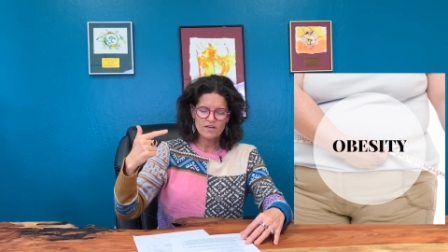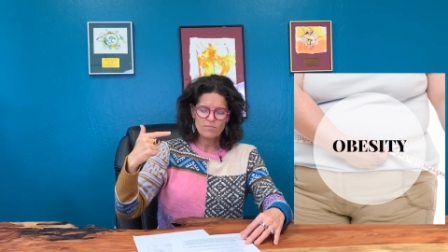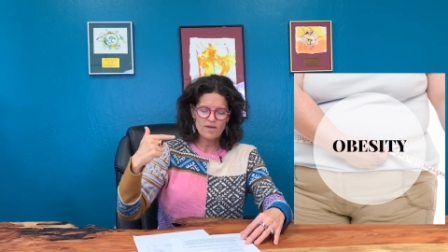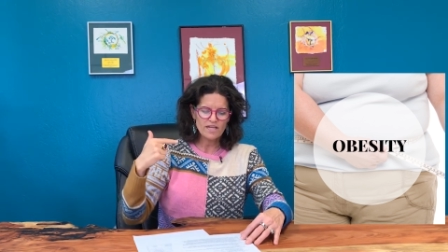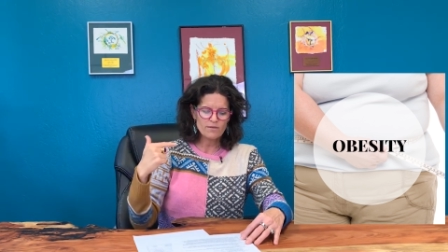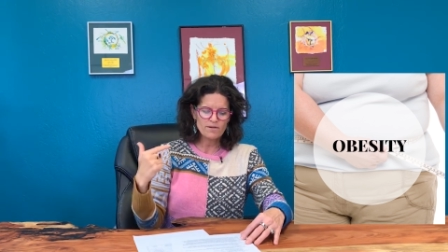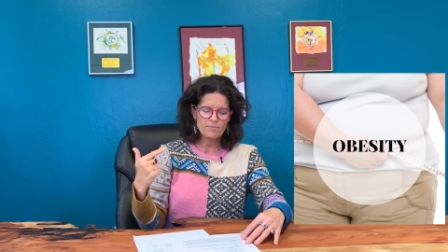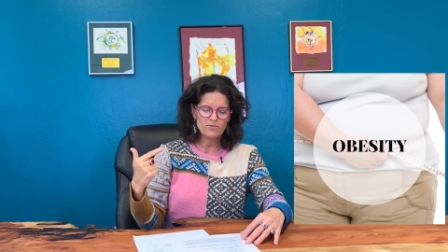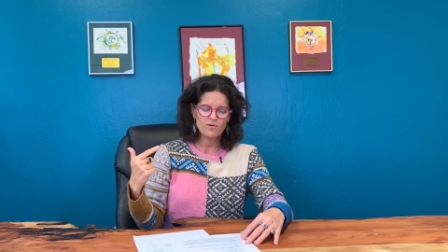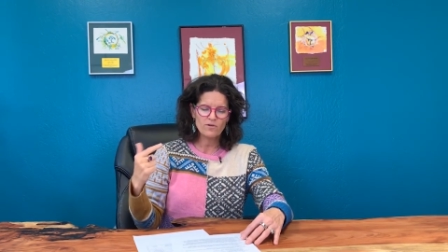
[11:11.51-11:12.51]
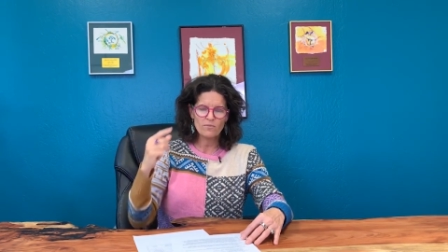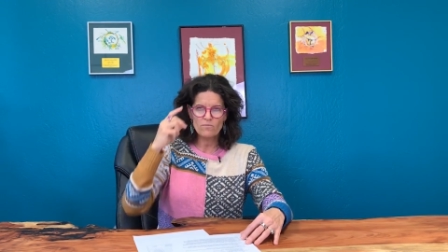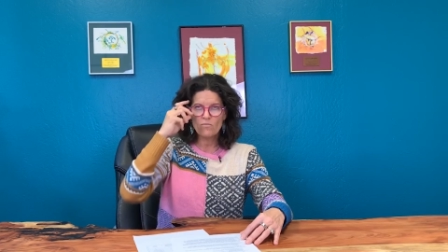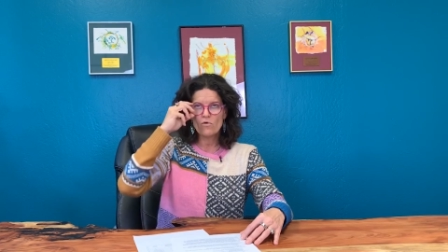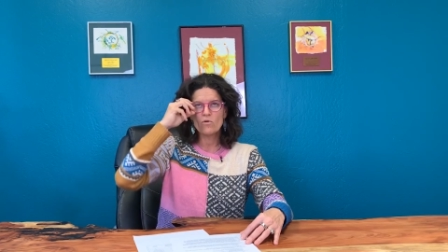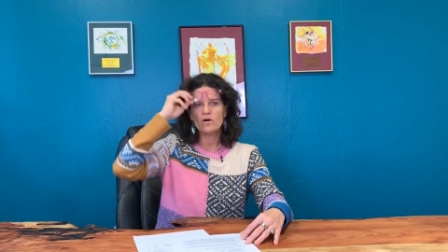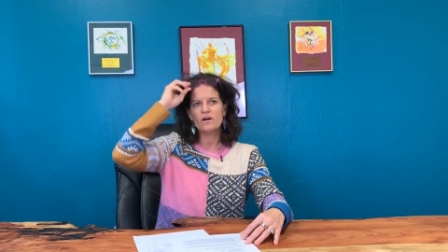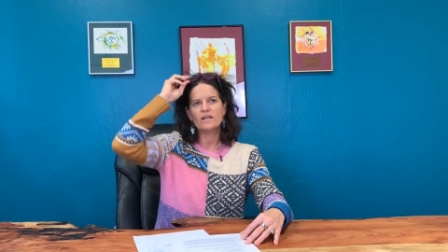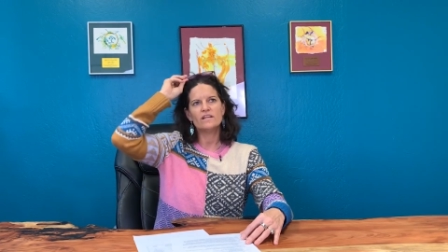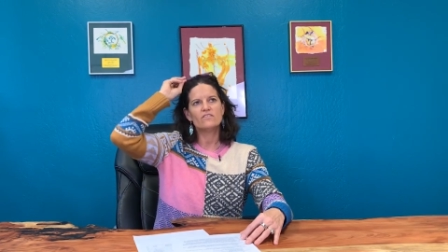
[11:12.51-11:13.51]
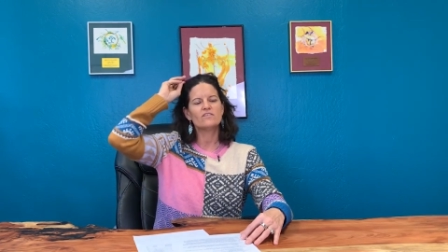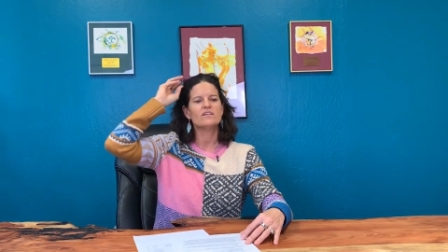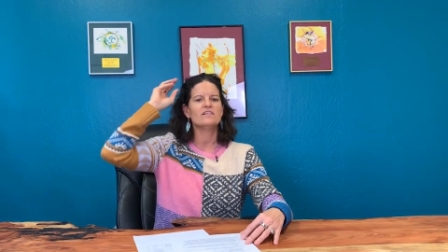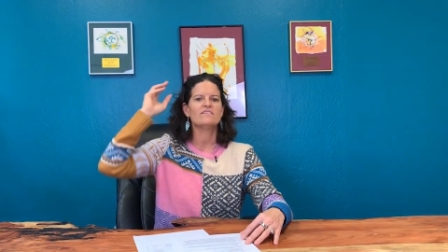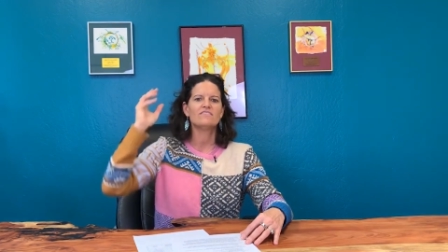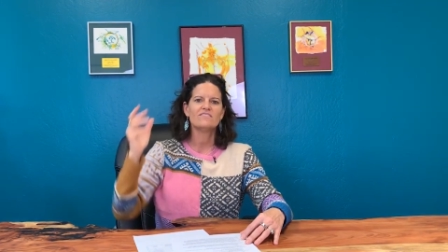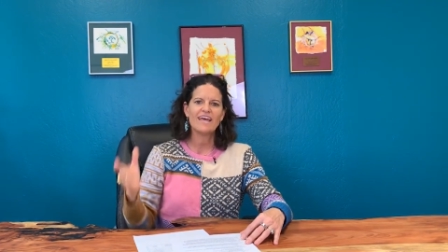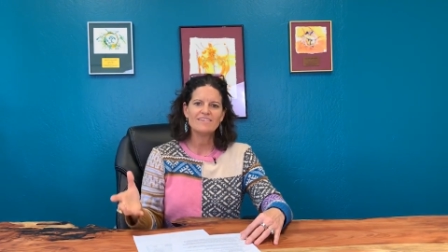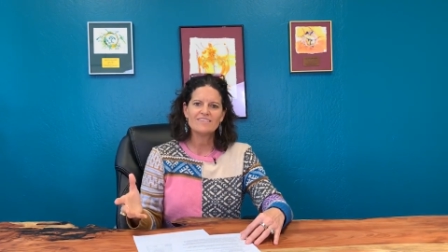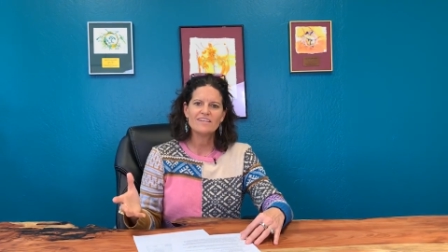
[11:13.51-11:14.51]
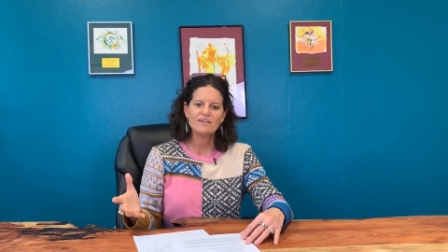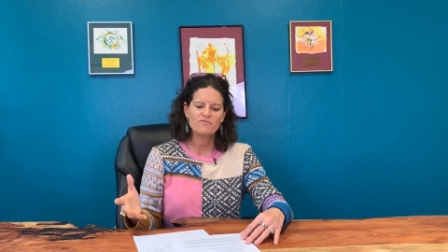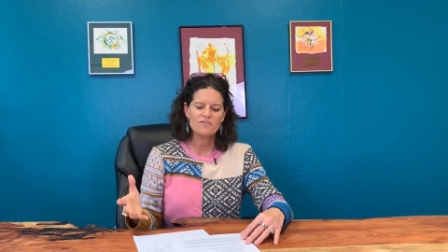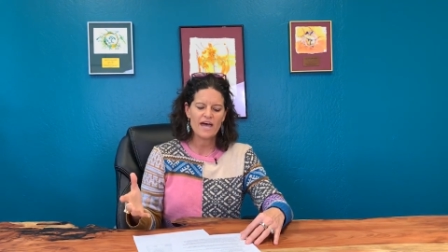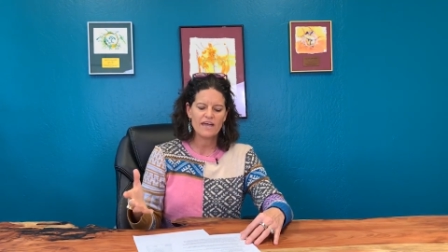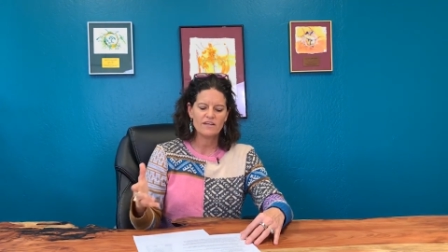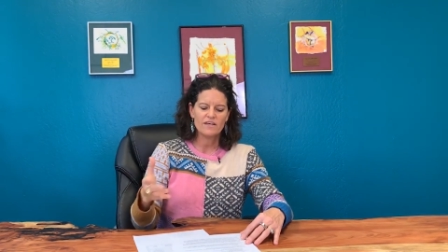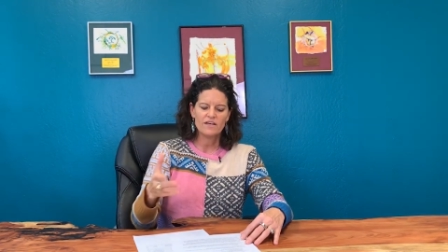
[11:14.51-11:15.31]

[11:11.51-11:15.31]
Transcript: making people more insulin sensitive, that